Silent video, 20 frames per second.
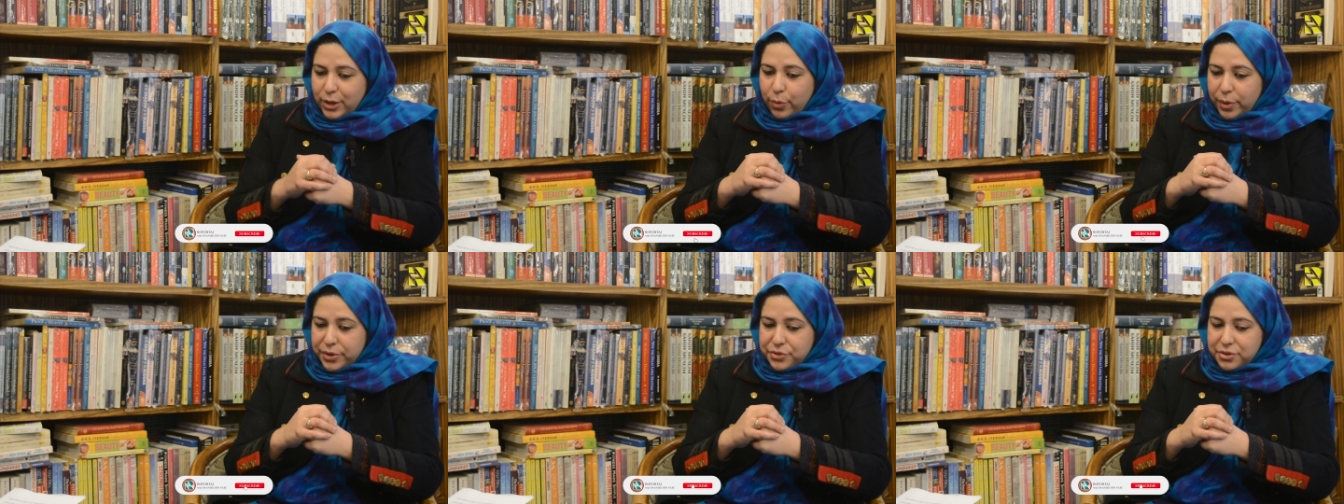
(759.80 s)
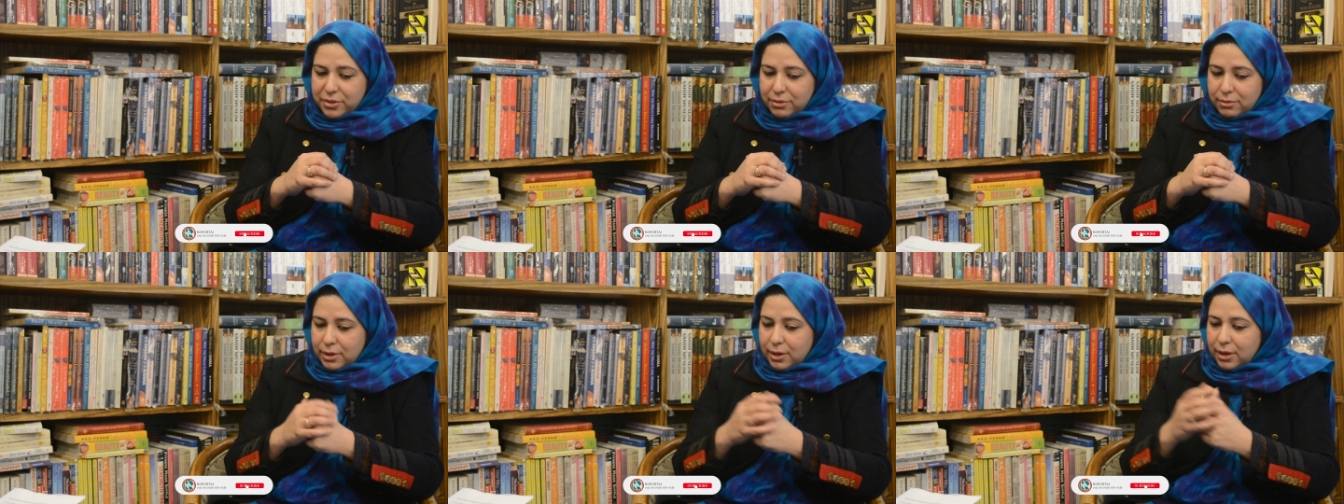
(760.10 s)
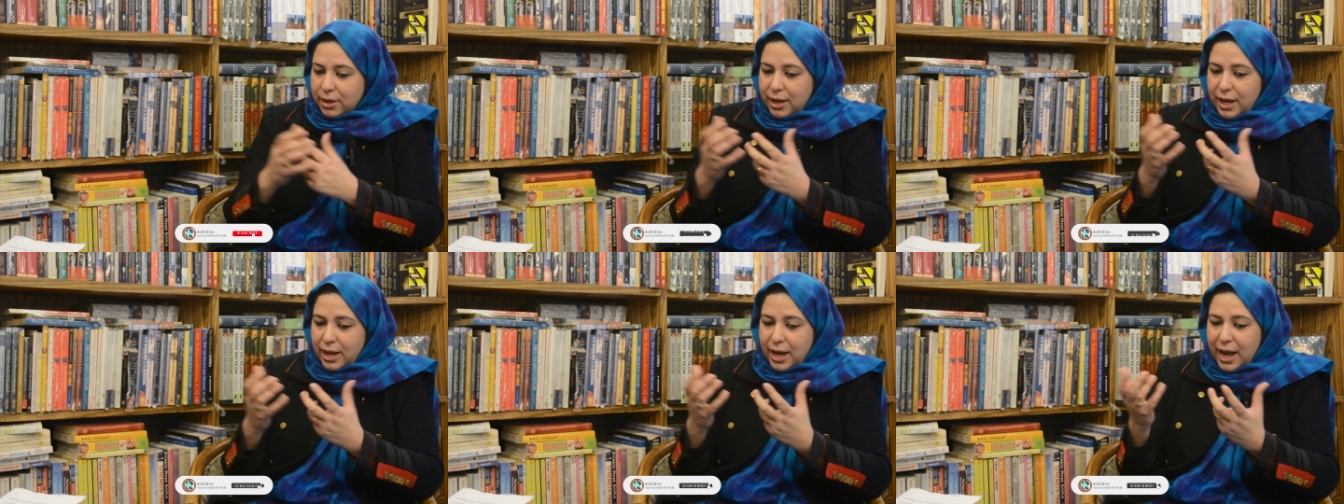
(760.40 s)
question.
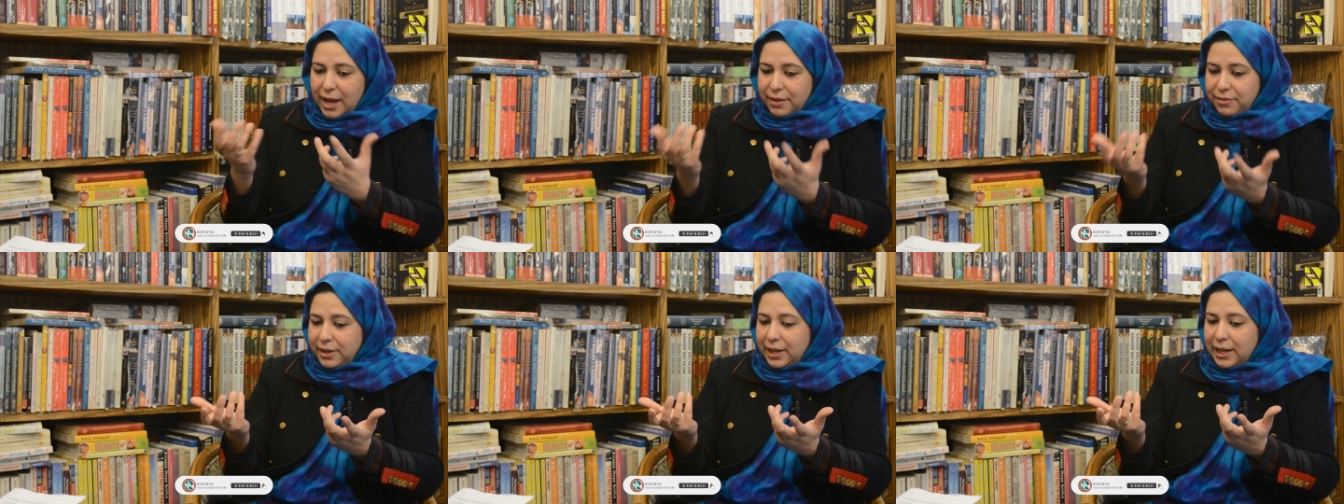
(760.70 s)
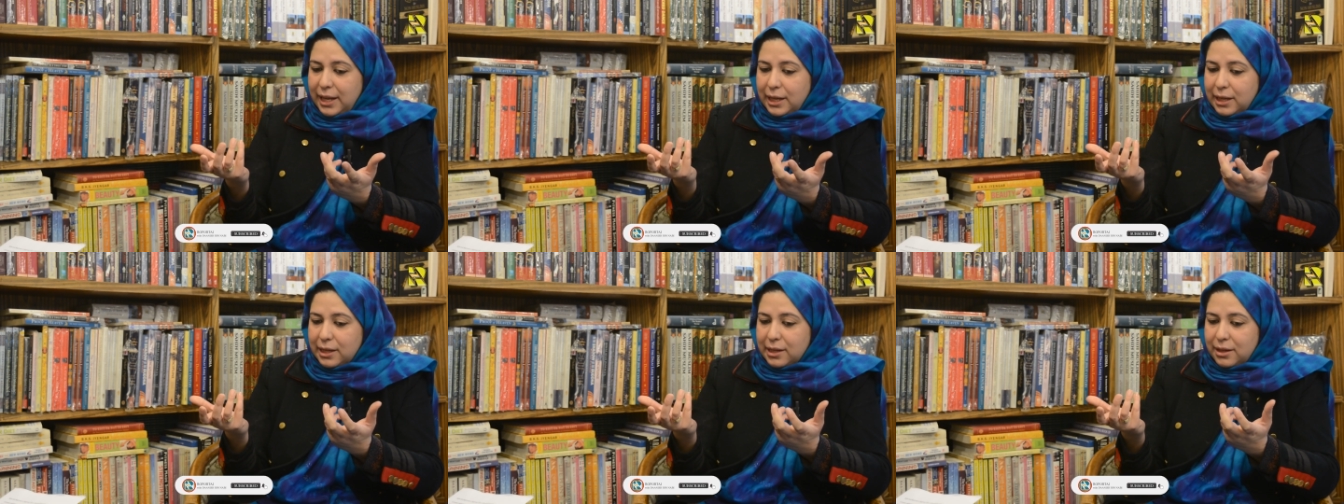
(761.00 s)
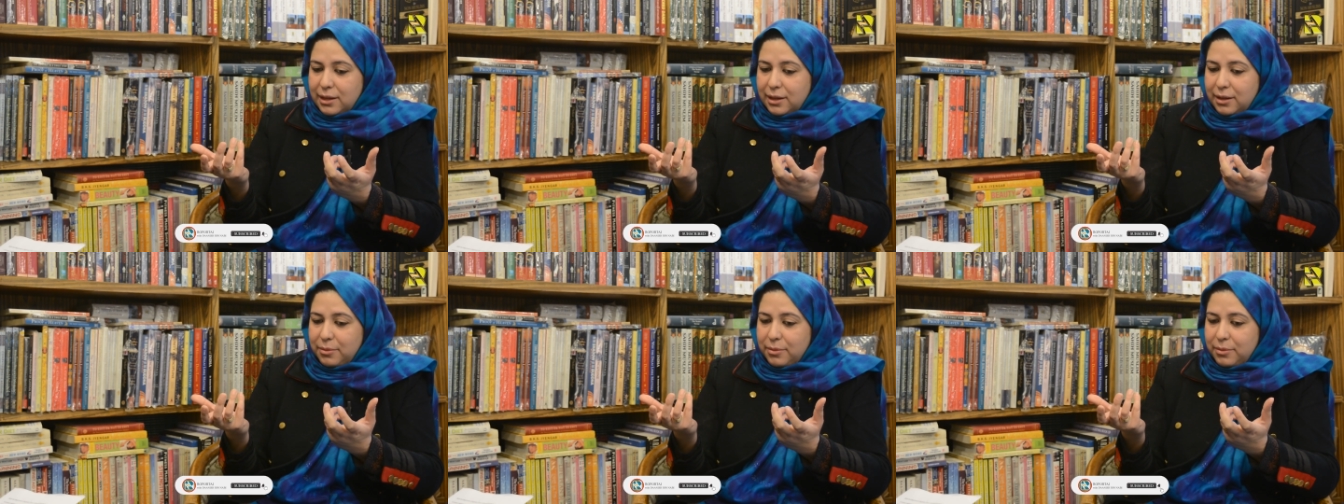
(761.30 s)
Uh, I feel like
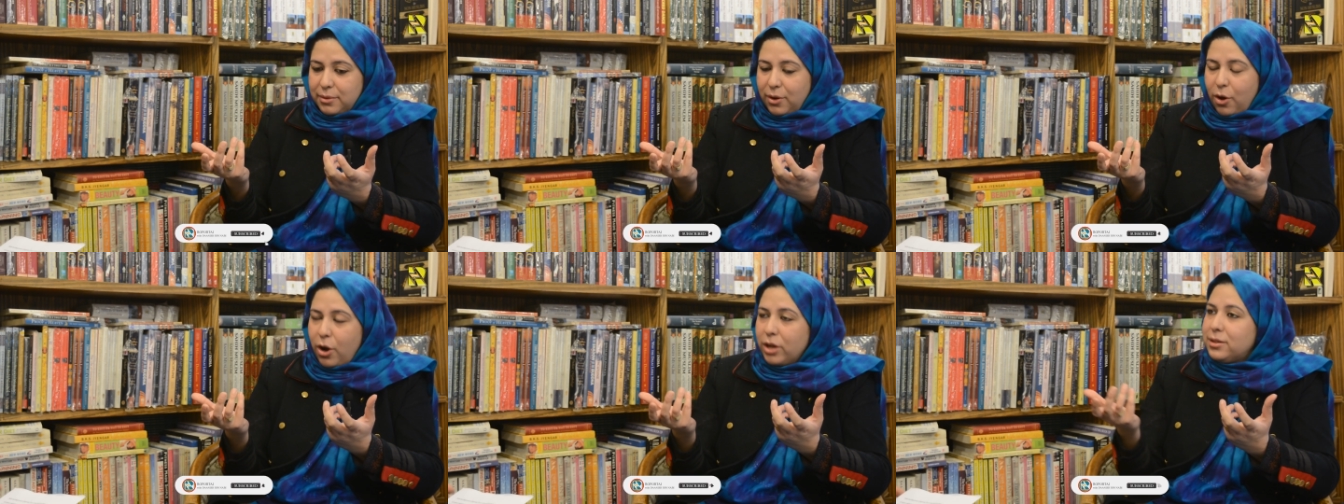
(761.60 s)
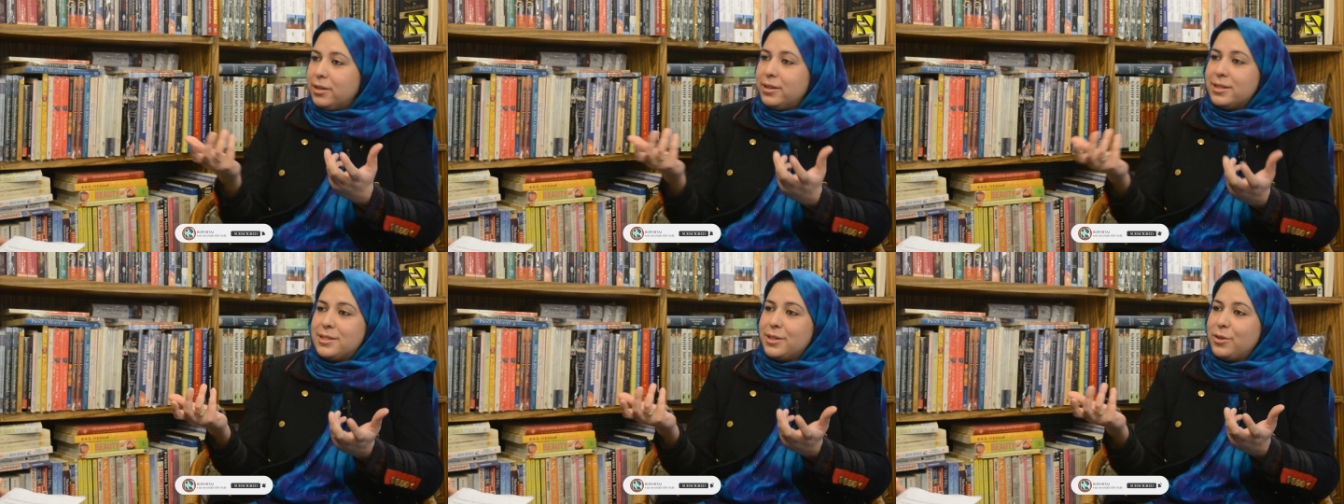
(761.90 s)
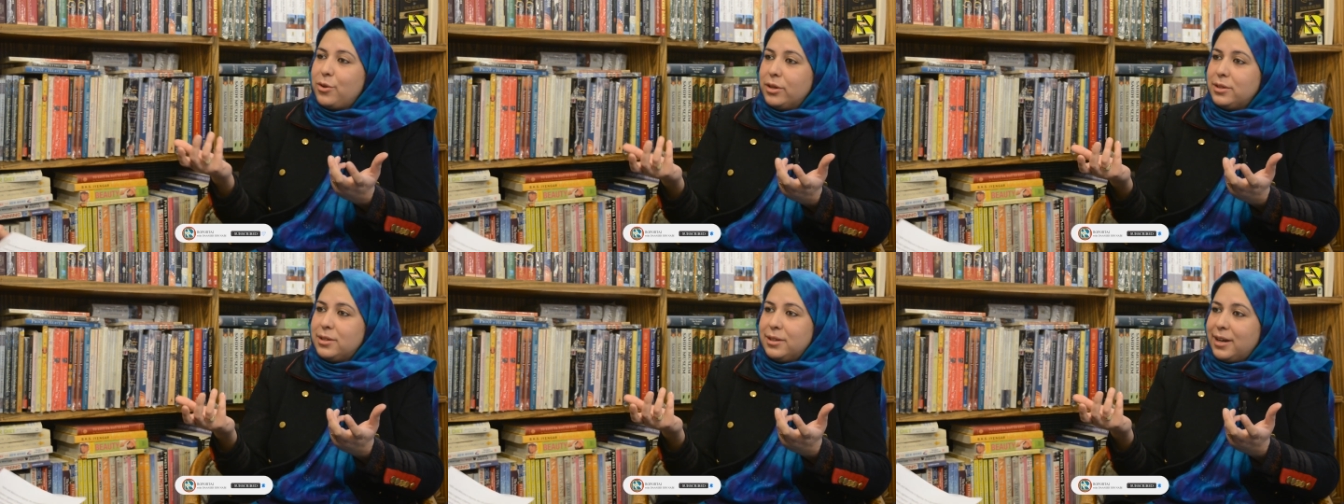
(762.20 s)
uh, author is
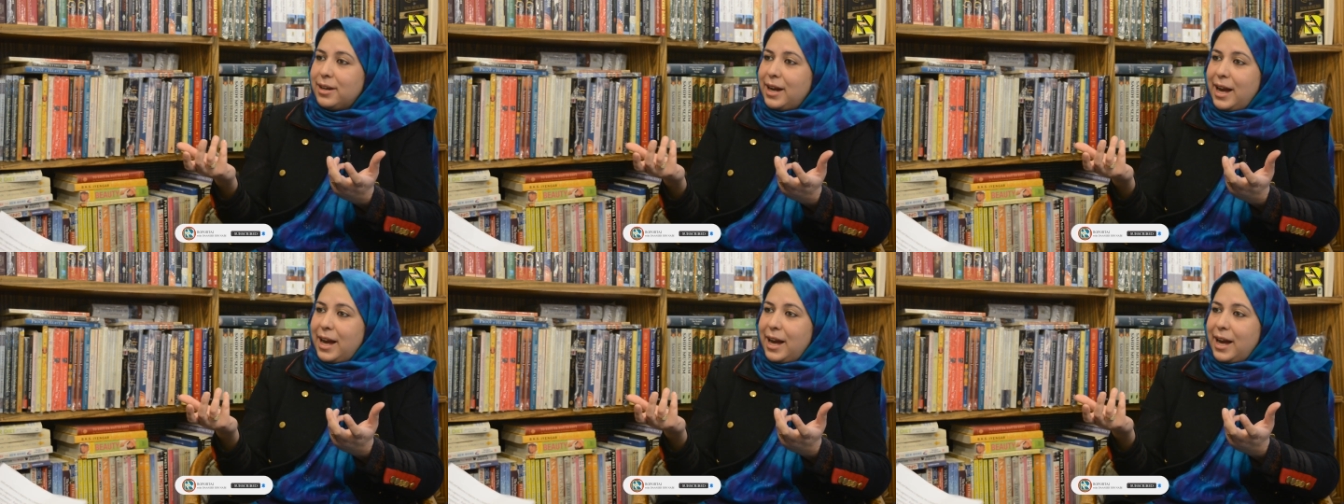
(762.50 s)
an author.